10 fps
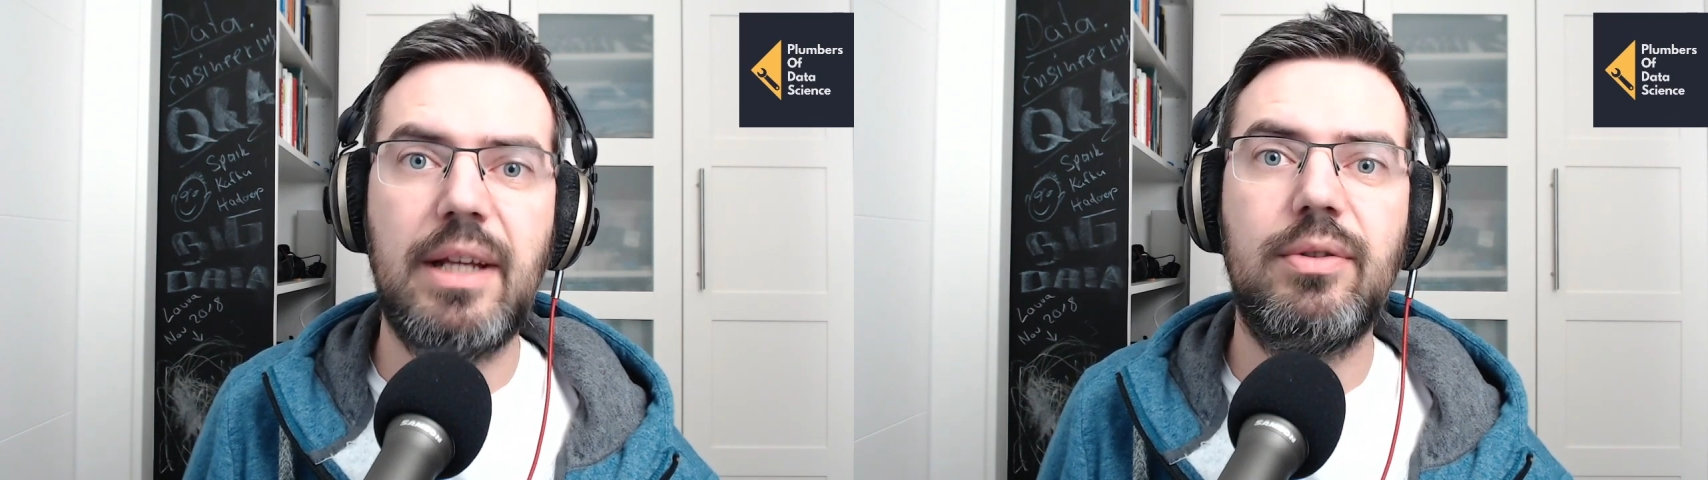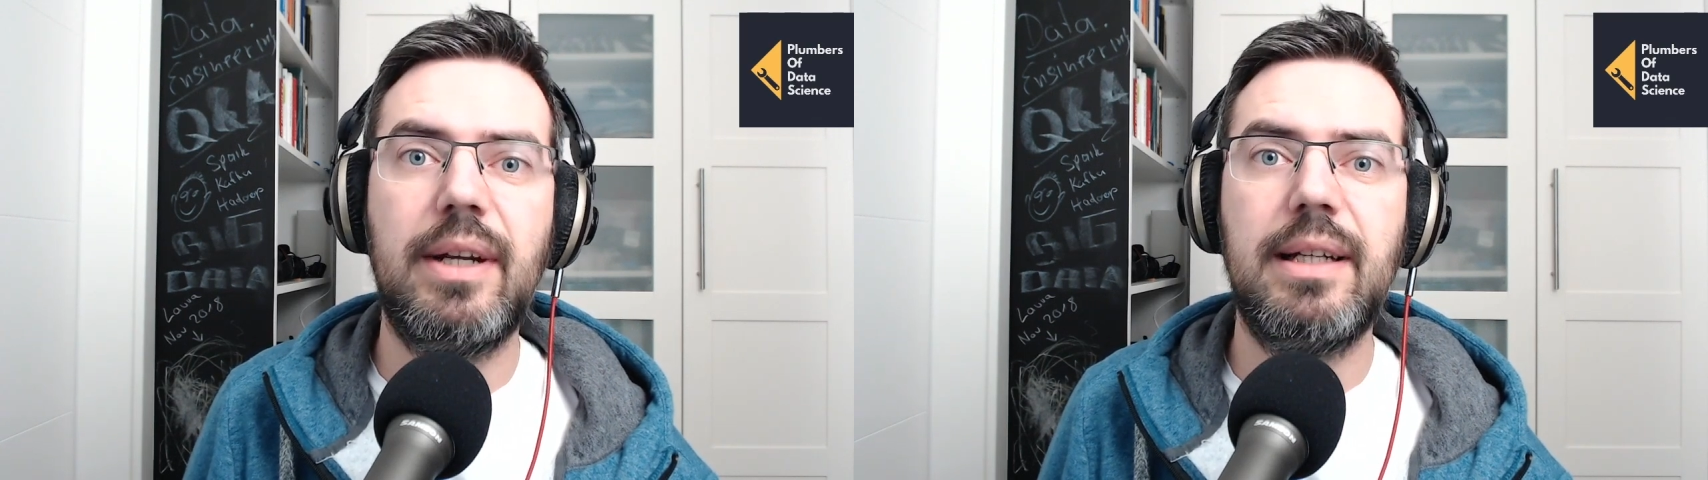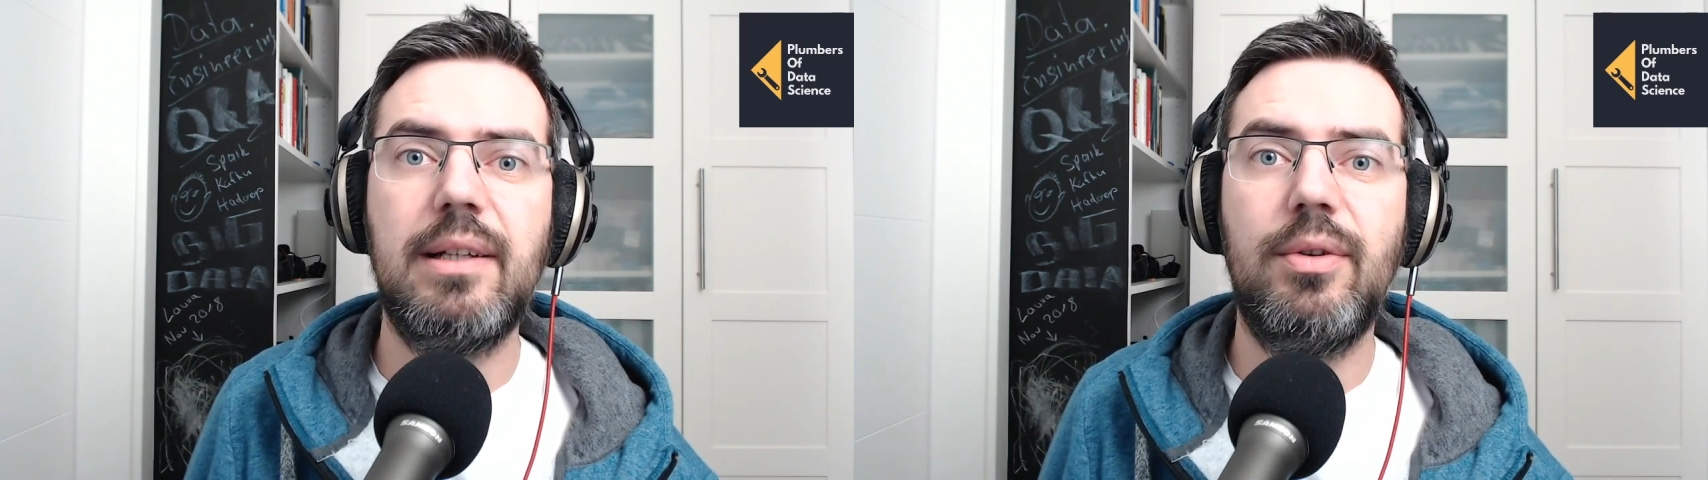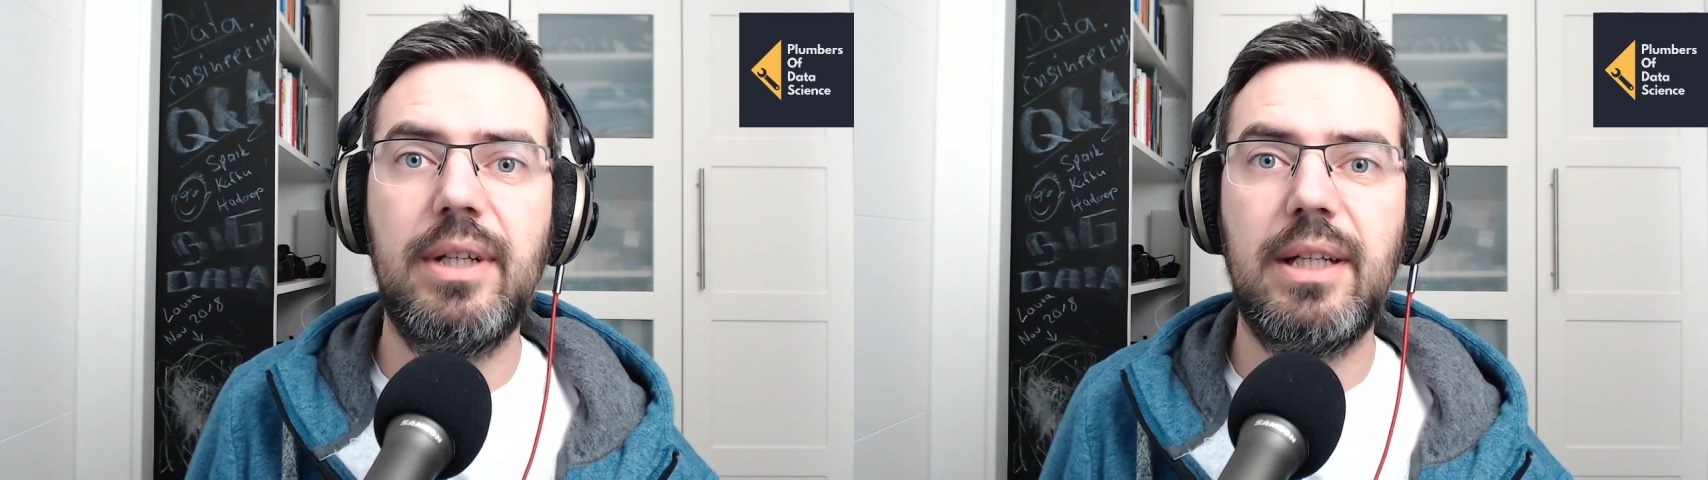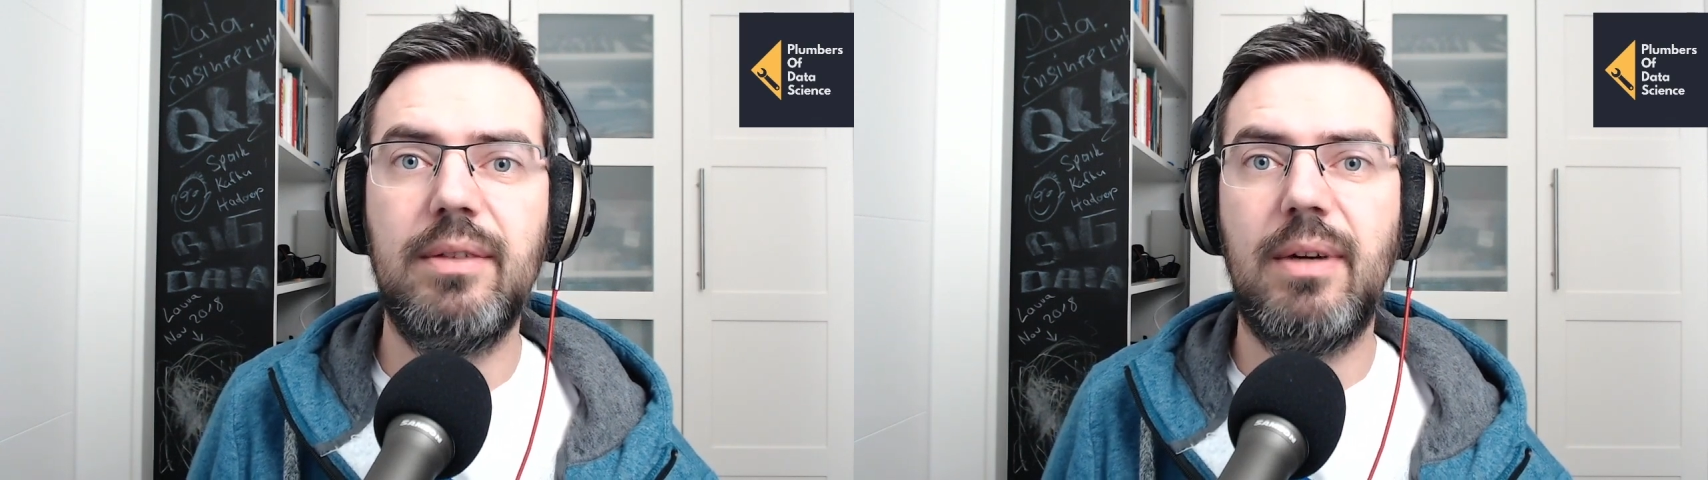a great
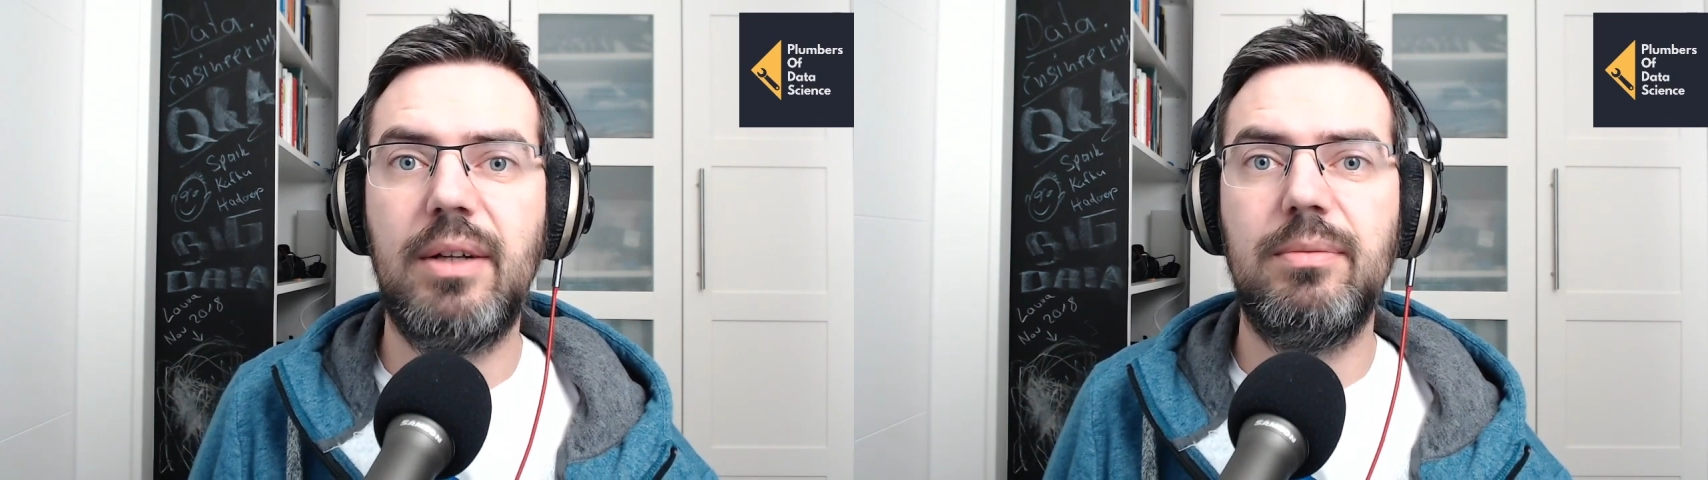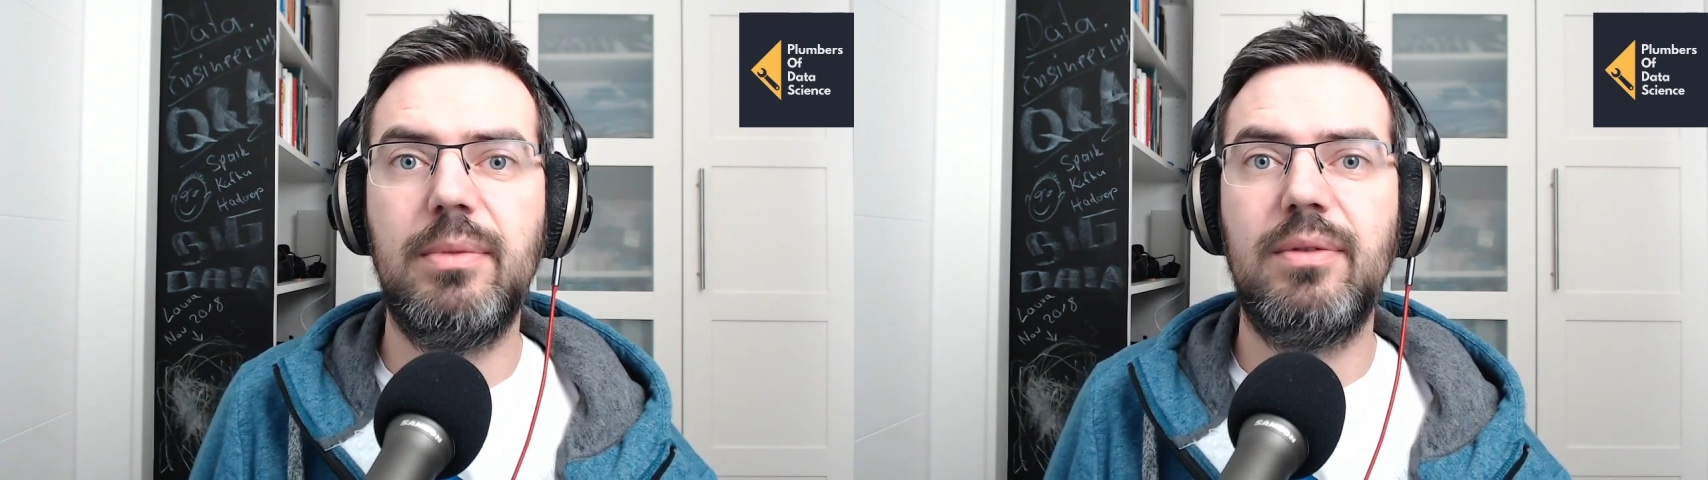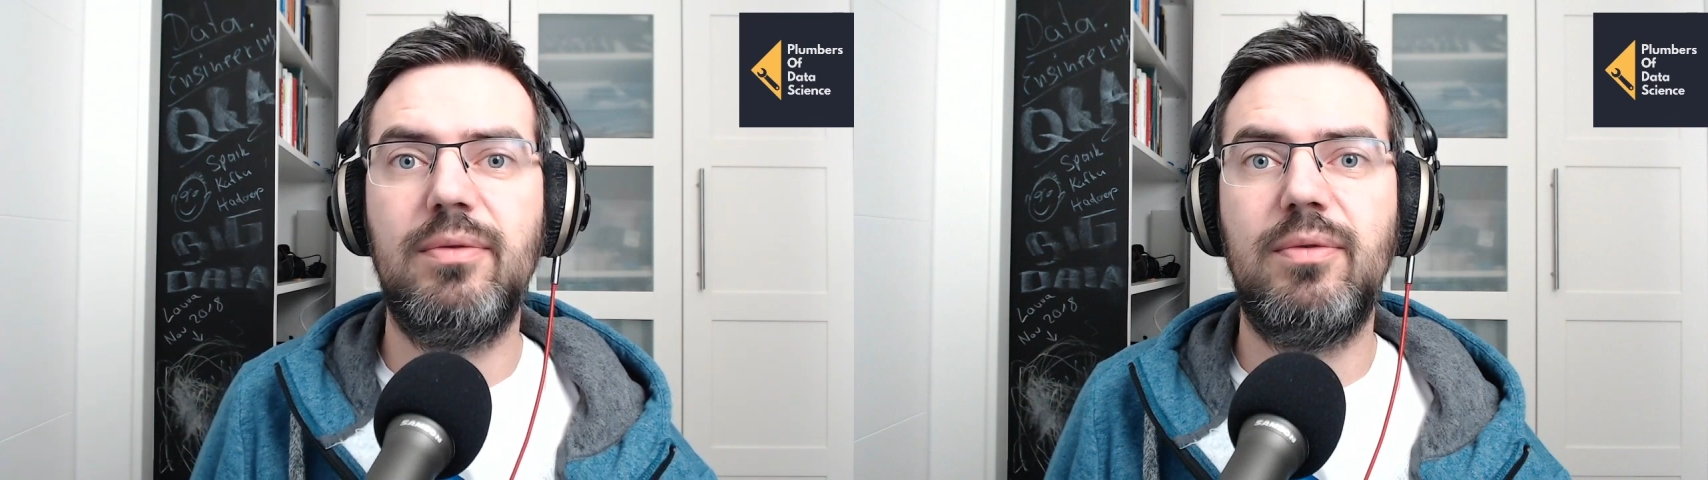learning environment